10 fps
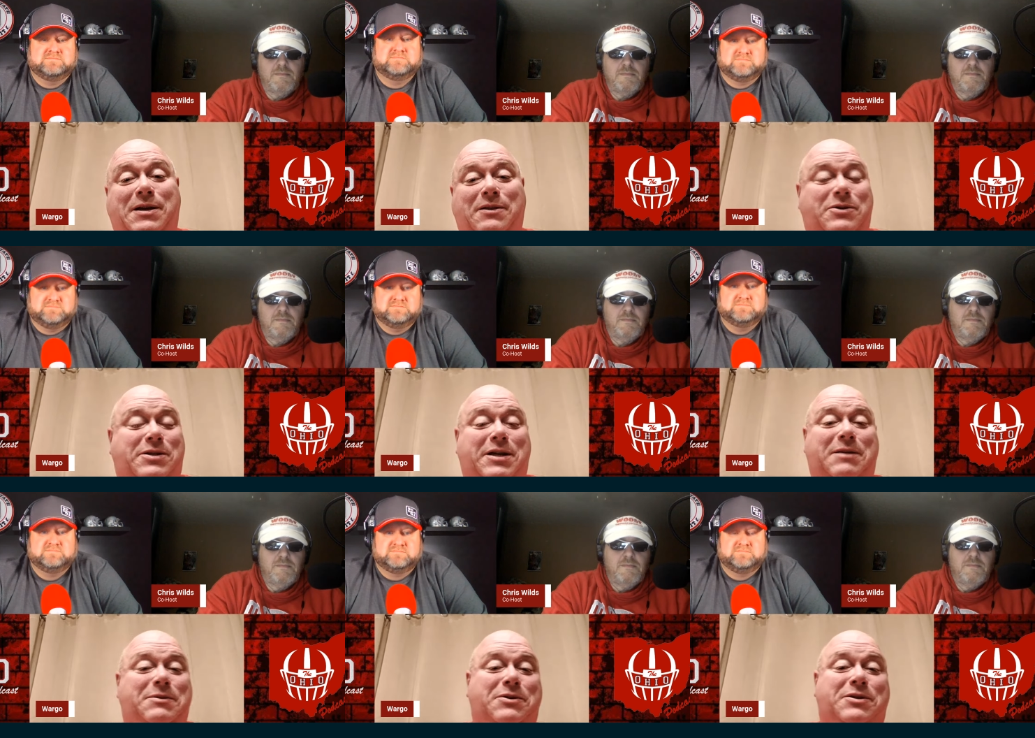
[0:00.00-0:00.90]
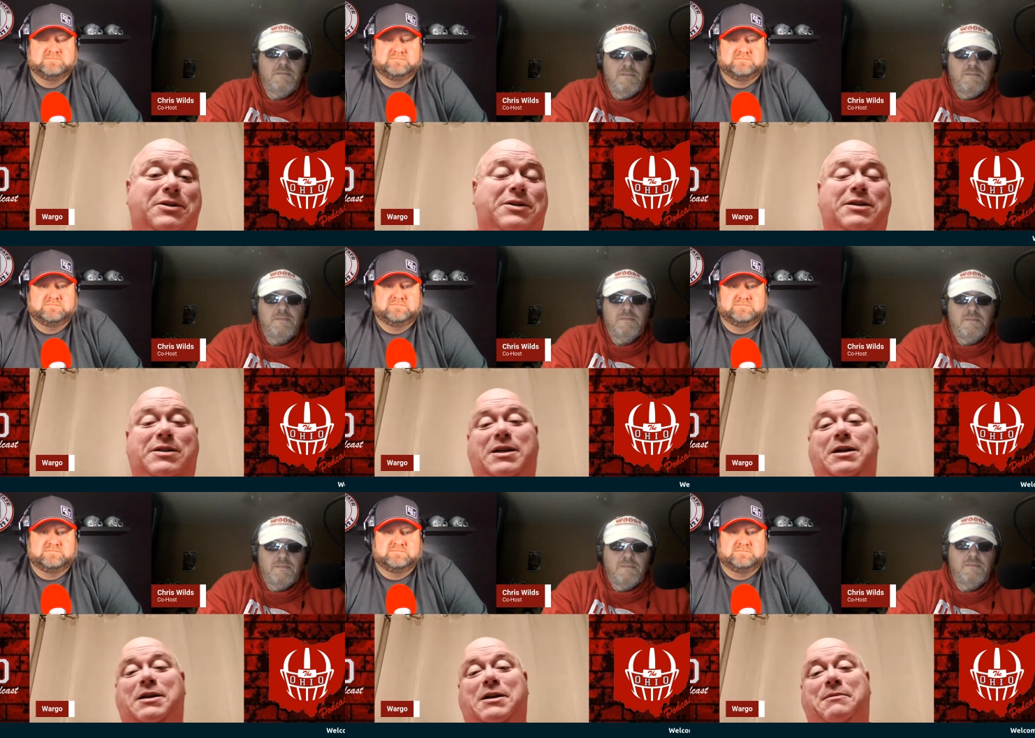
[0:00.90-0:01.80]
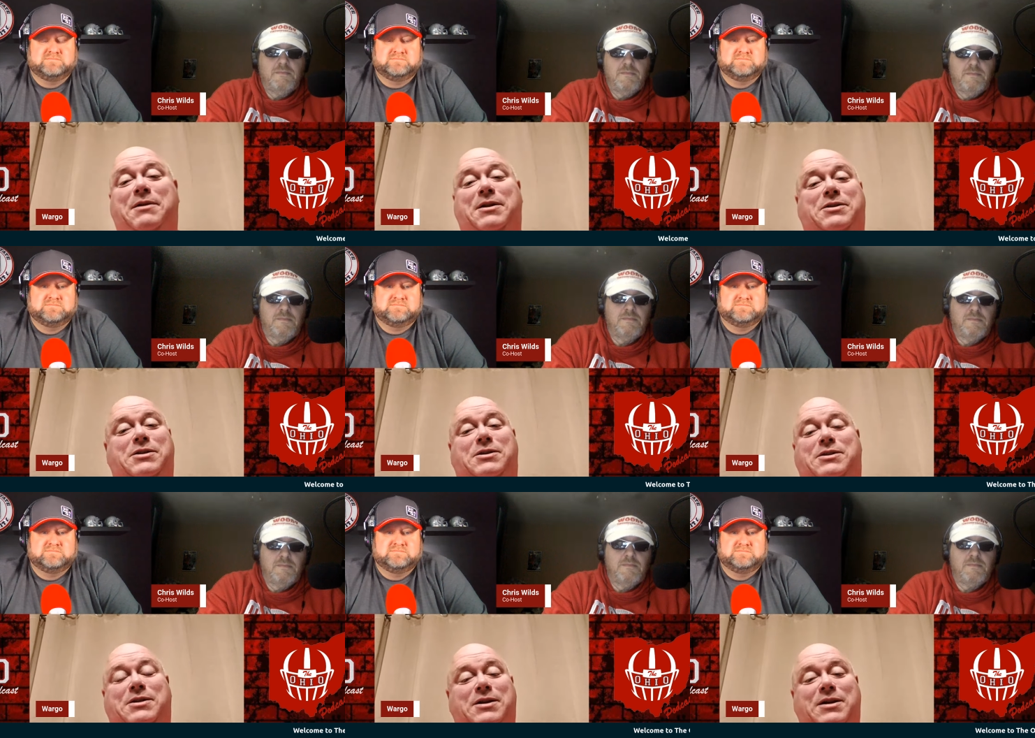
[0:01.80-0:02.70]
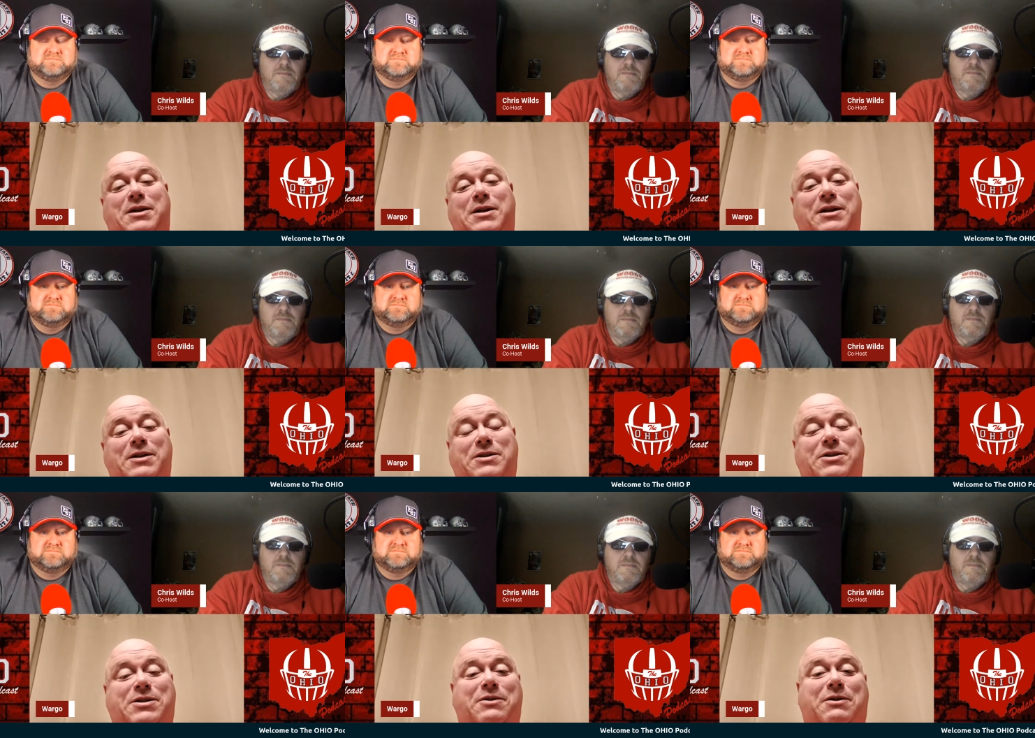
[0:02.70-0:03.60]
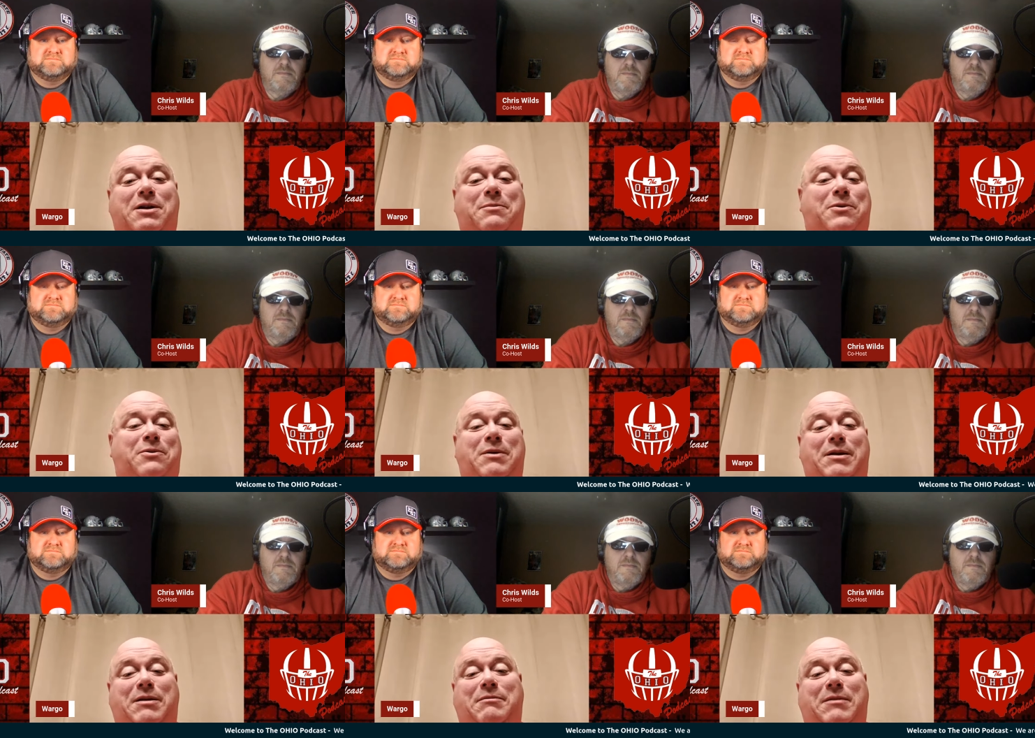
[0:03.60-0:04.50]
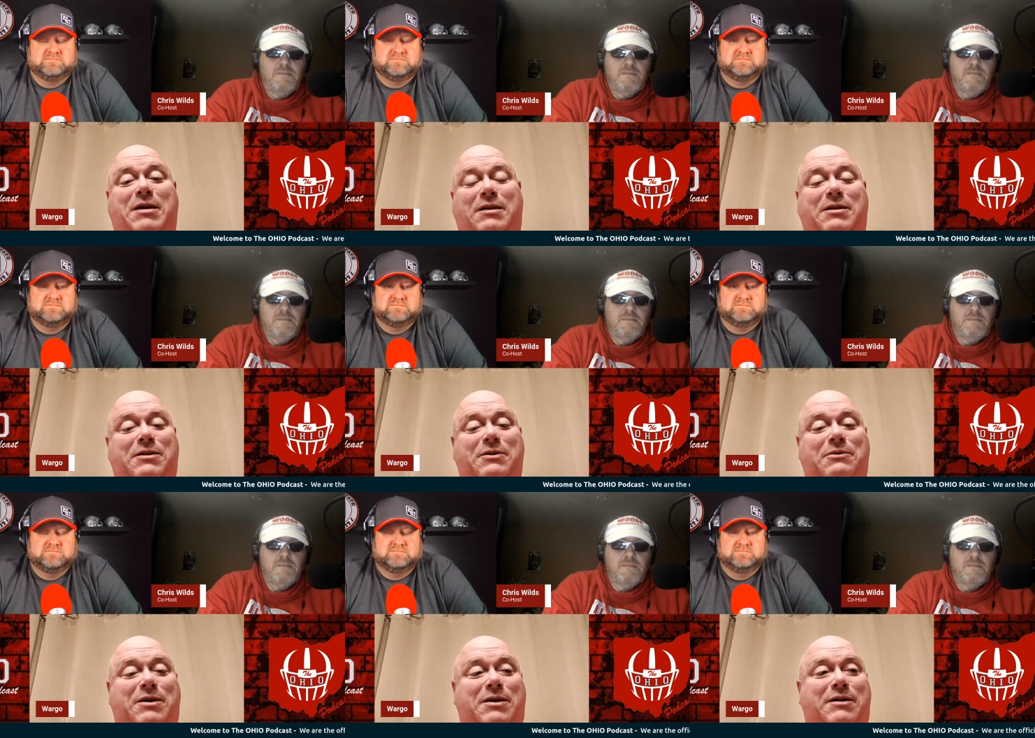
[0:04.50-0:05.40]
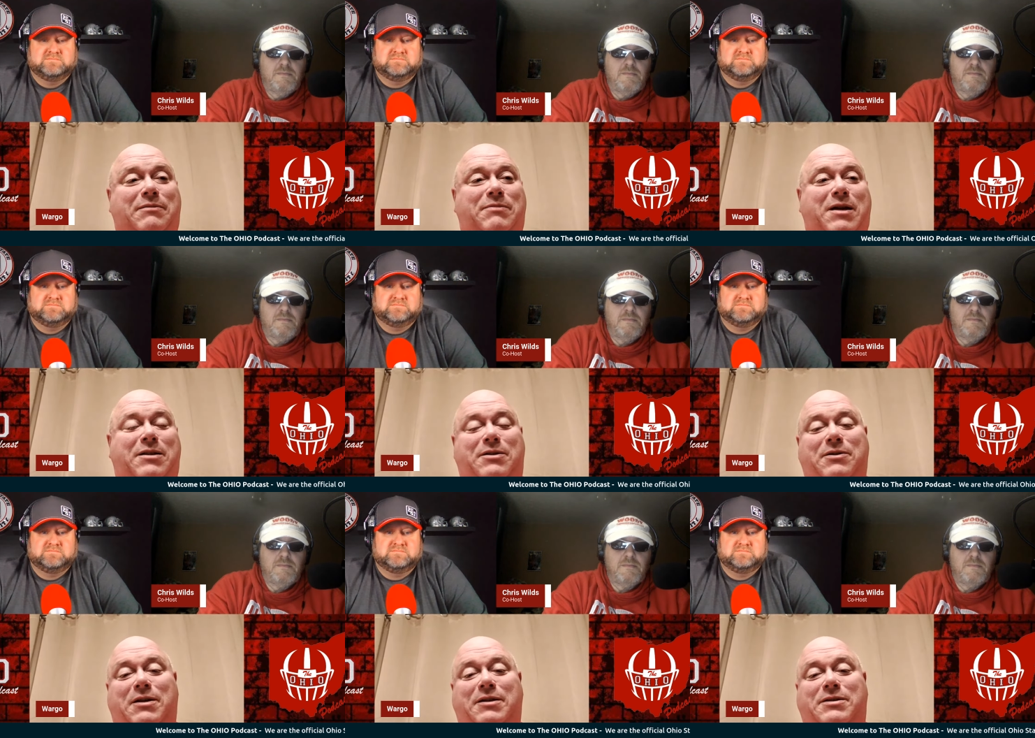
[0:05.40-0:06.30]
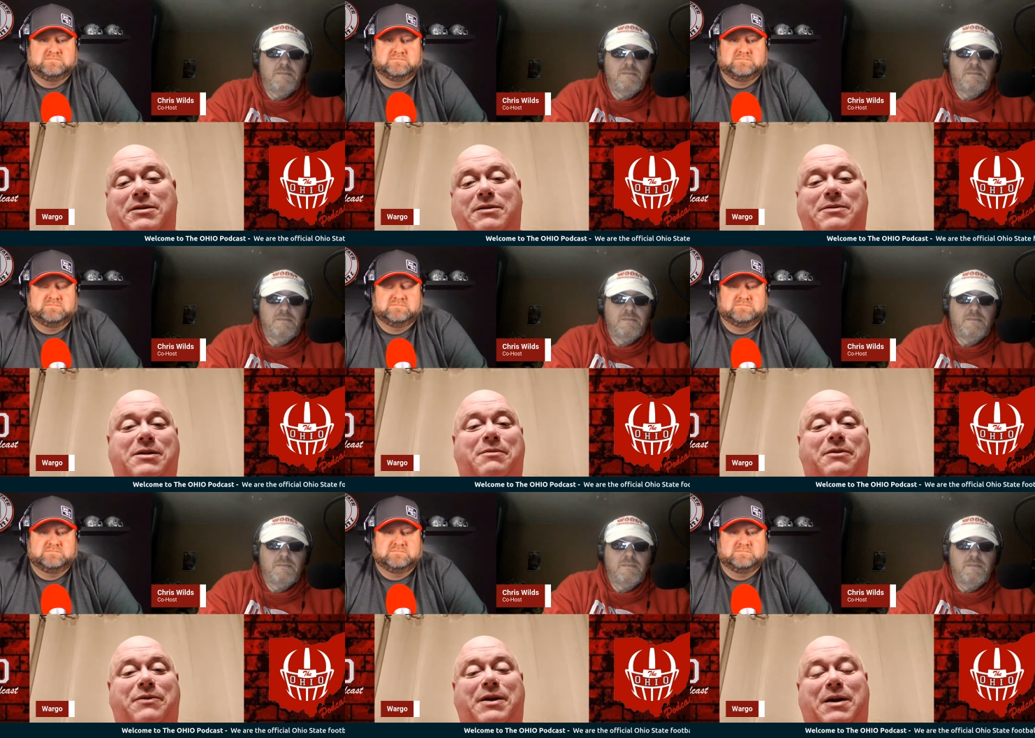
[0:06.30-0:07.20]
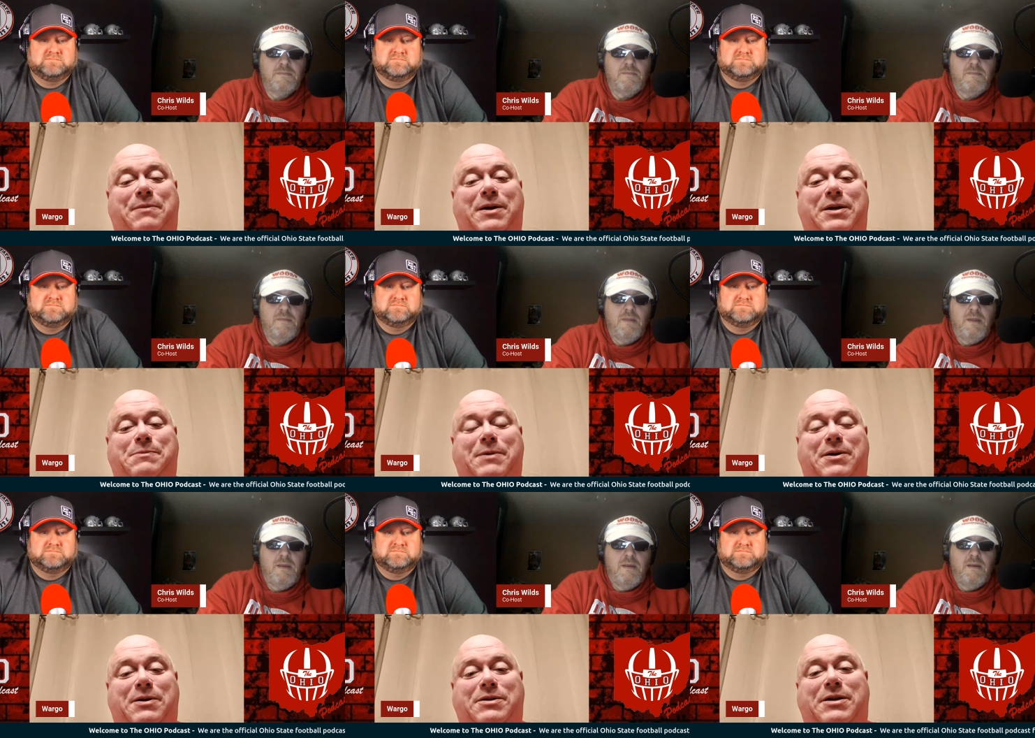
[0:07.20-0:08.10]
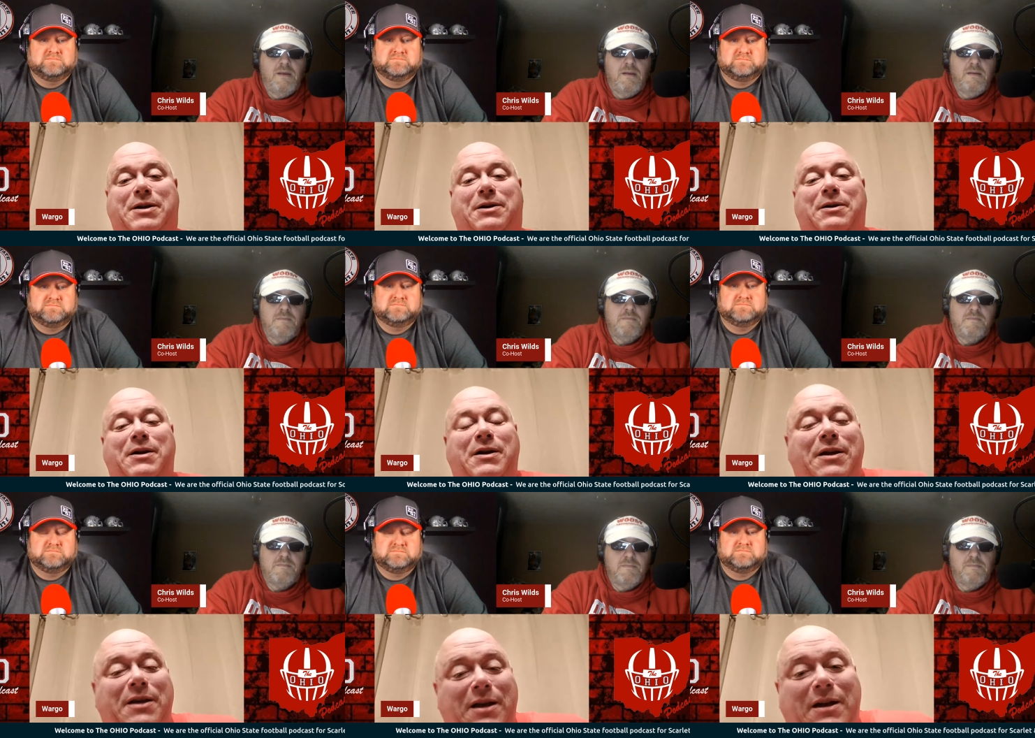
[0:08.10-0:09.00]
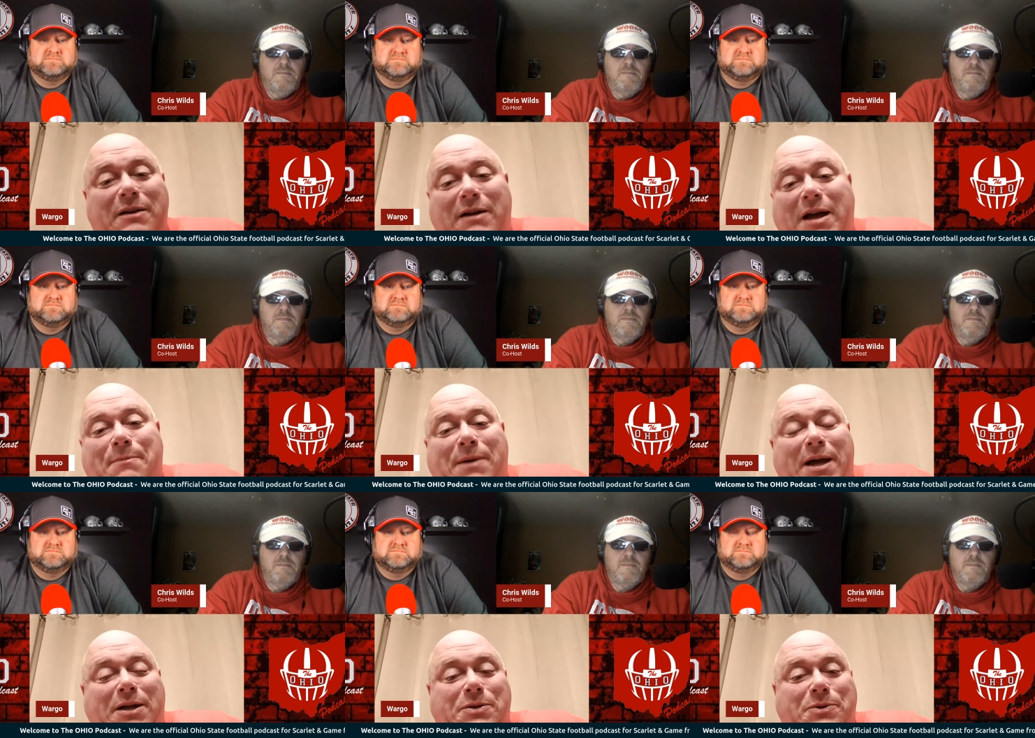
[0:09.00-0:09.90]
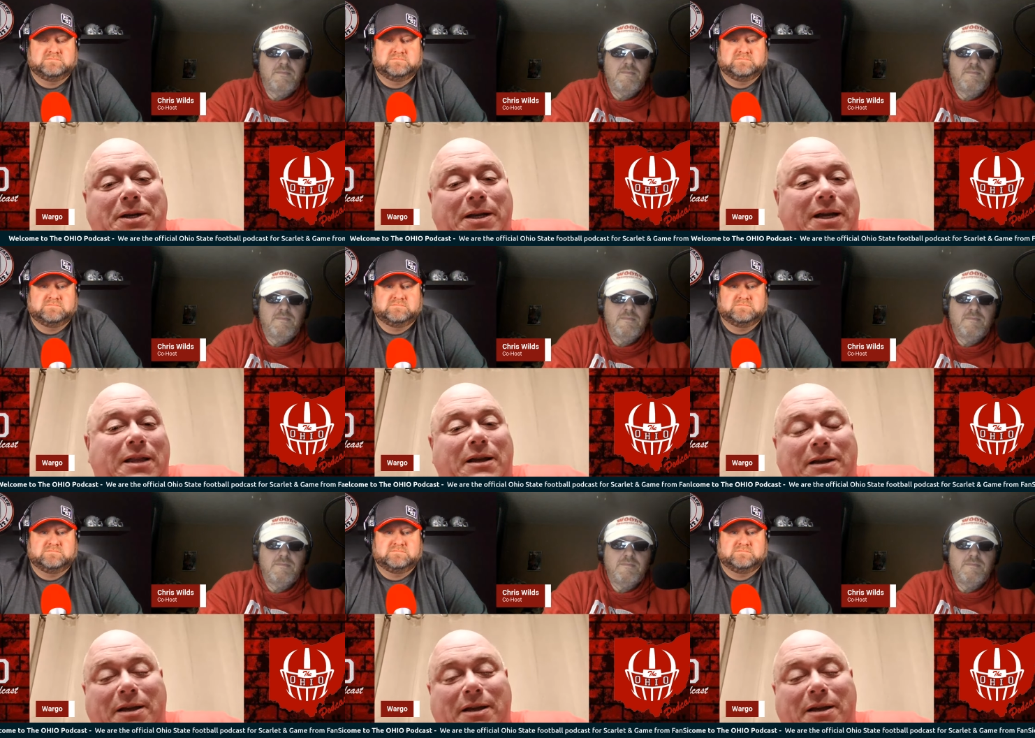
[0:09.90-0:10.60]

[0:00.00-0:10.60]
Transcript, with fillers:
Speaker 1: Those stadiums are just insane. I mean, it's just incredible, and got to do like some of the VIP experience there. I had a package where you can get